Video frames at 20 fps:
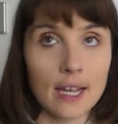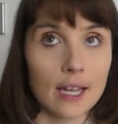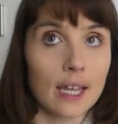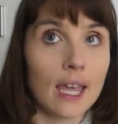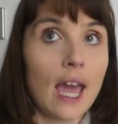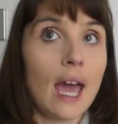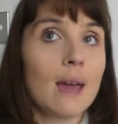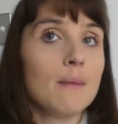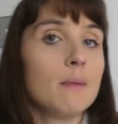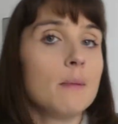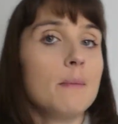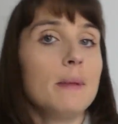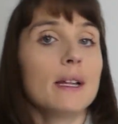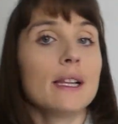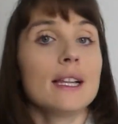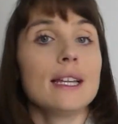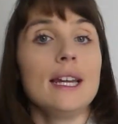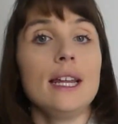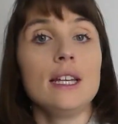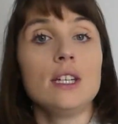and
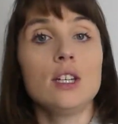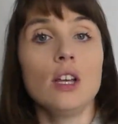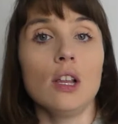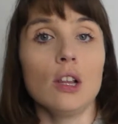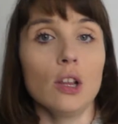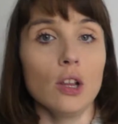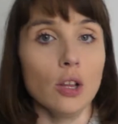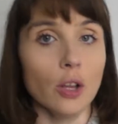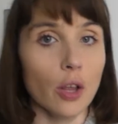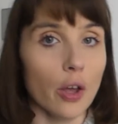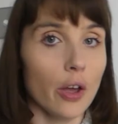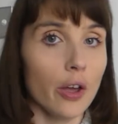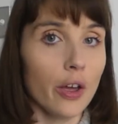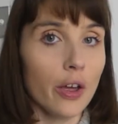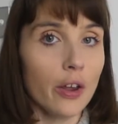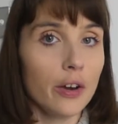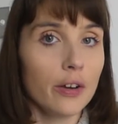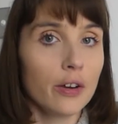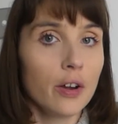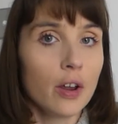capability to
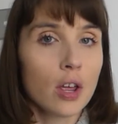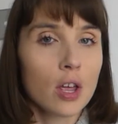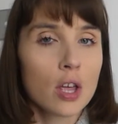learn.